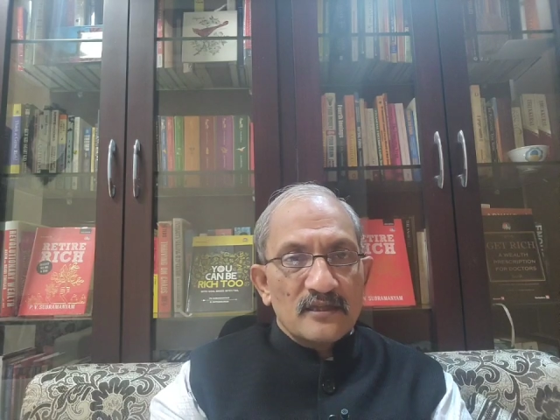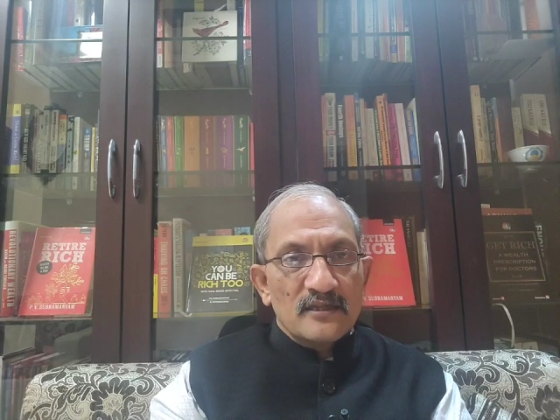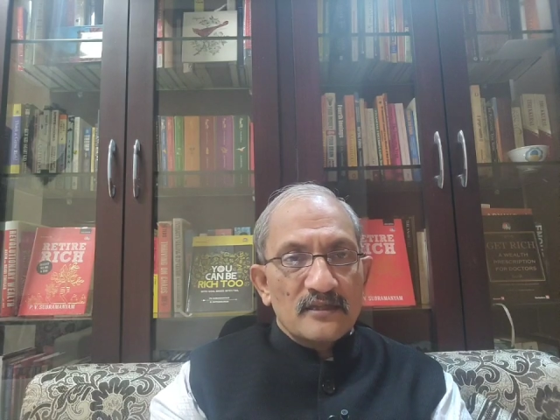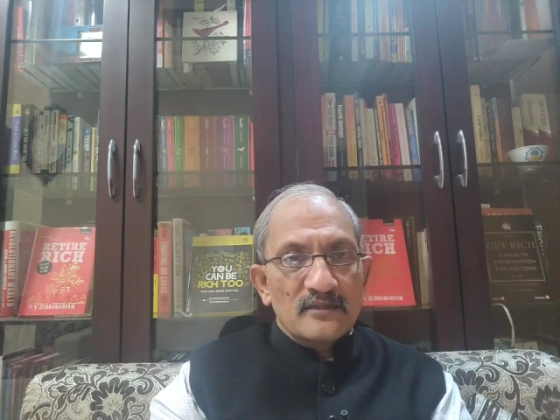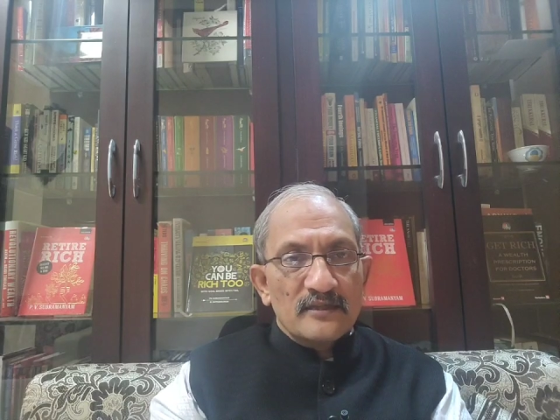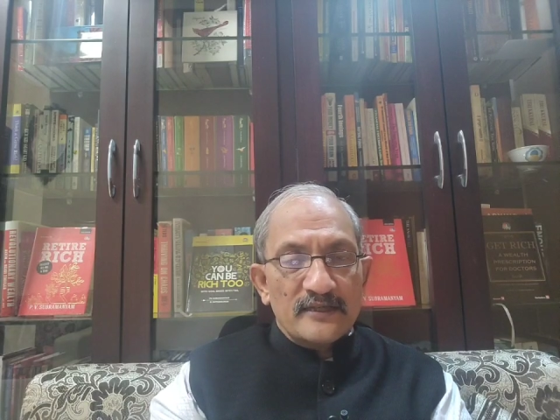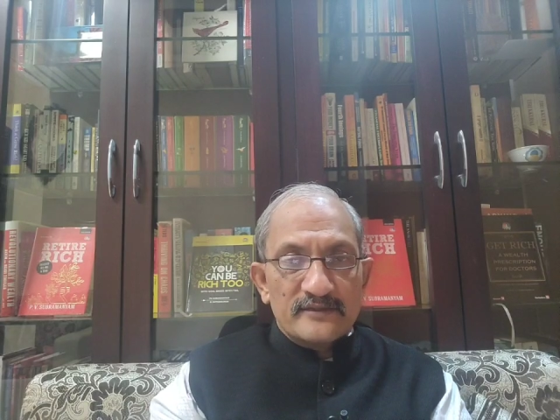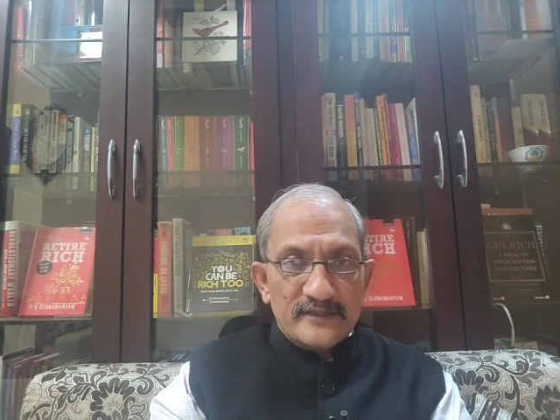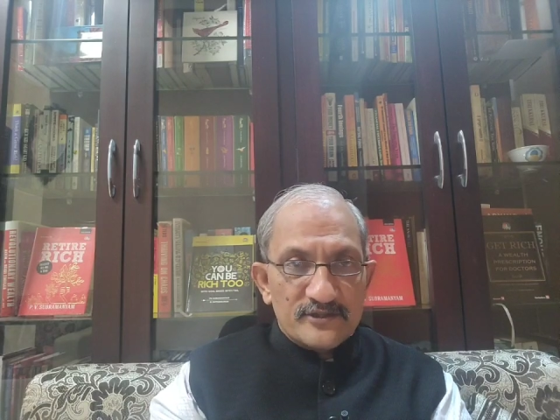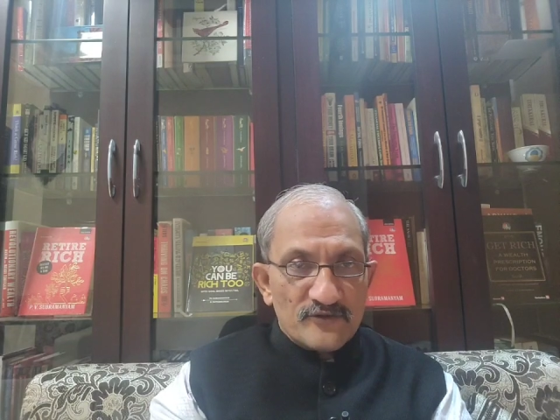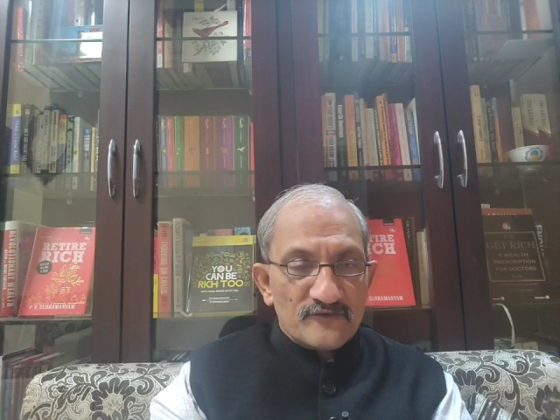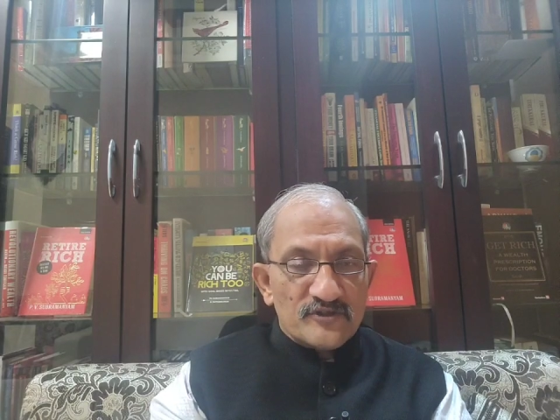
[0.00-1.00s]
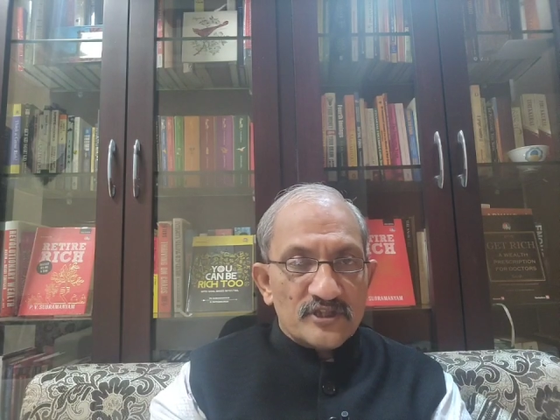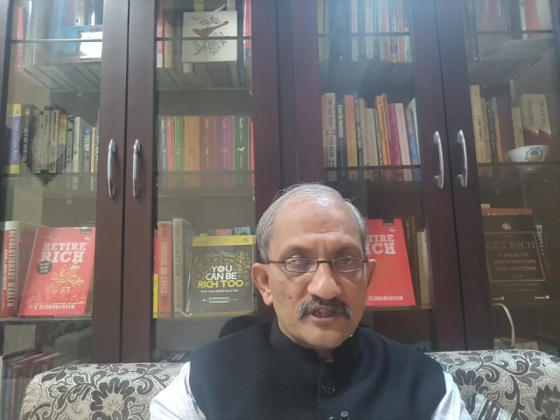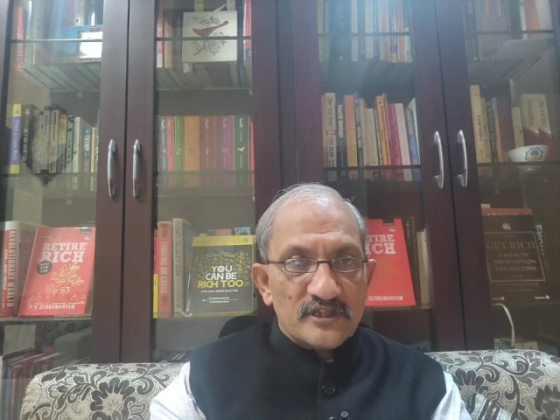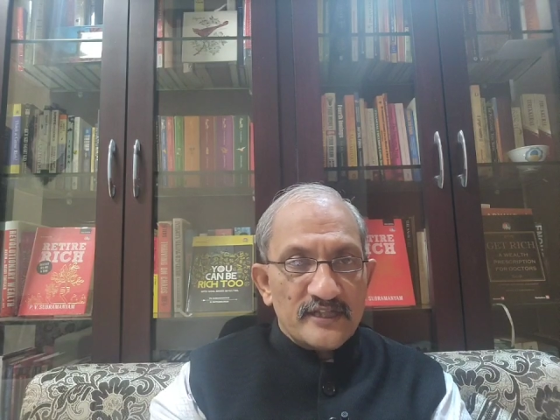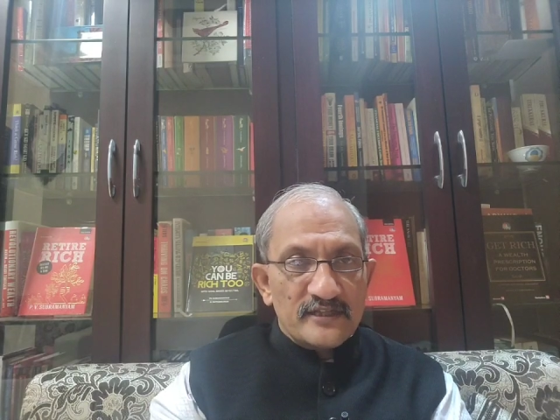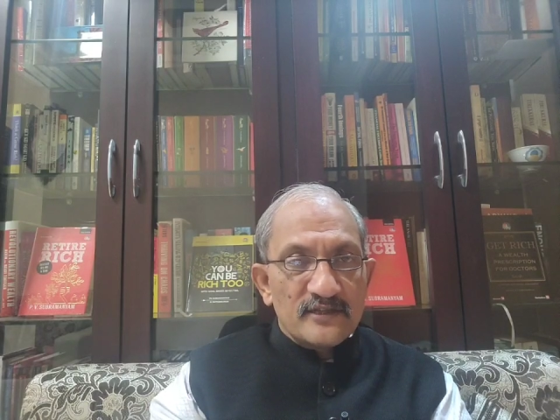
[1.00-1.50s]
uh, at the age of
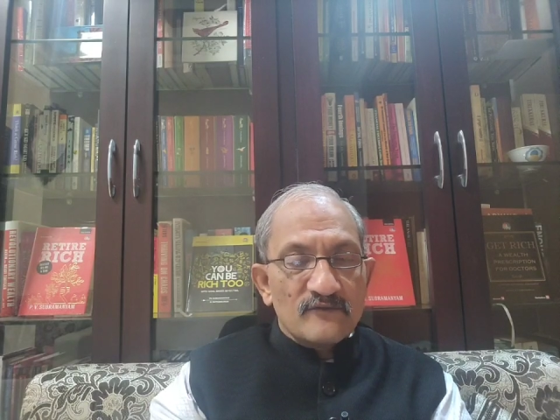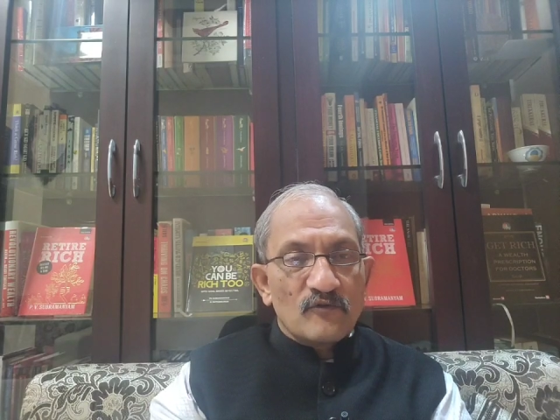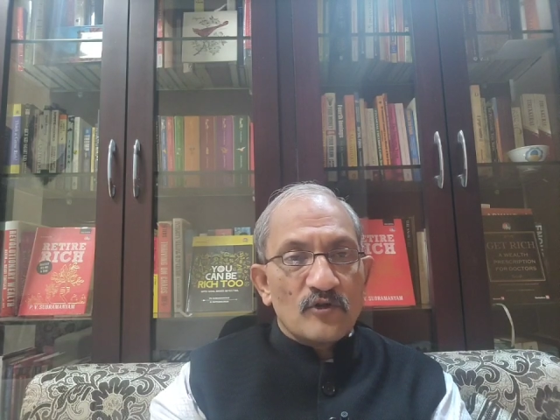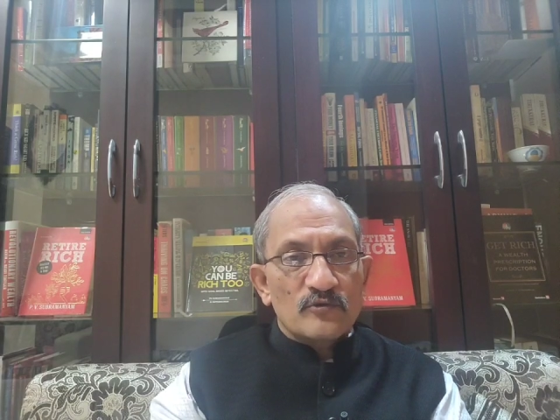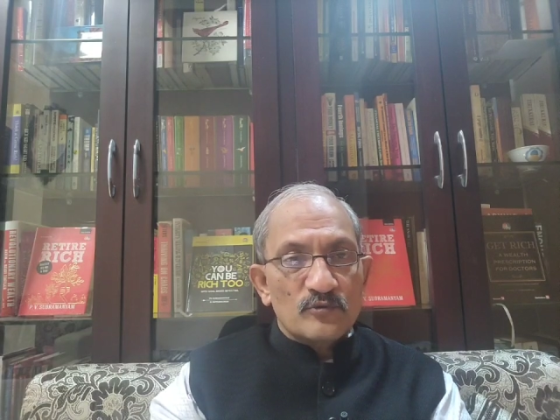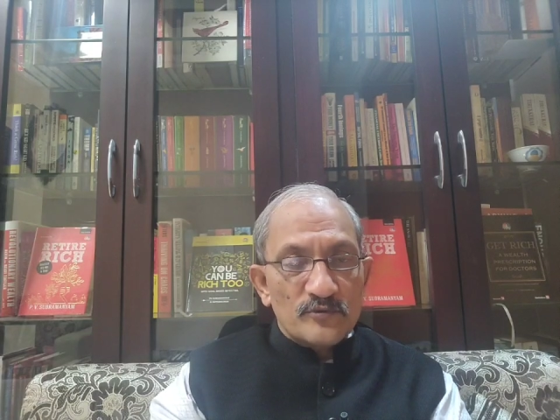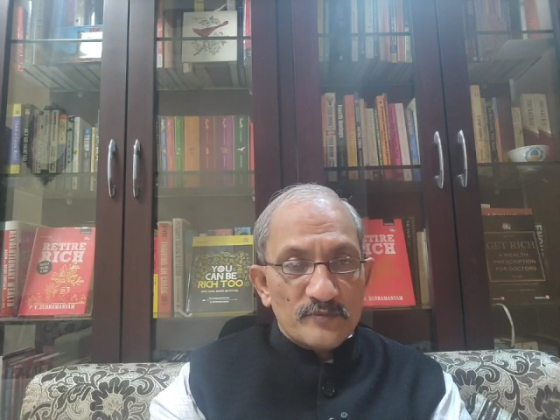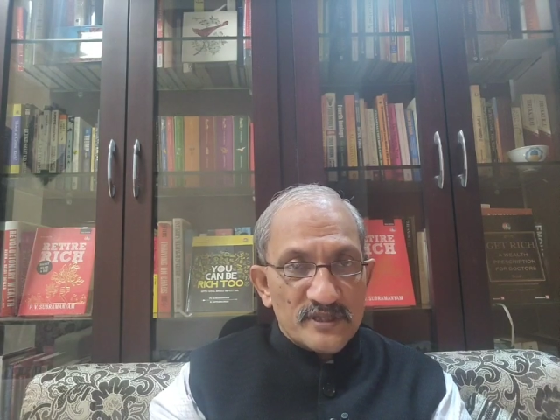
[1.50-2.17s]
30, what would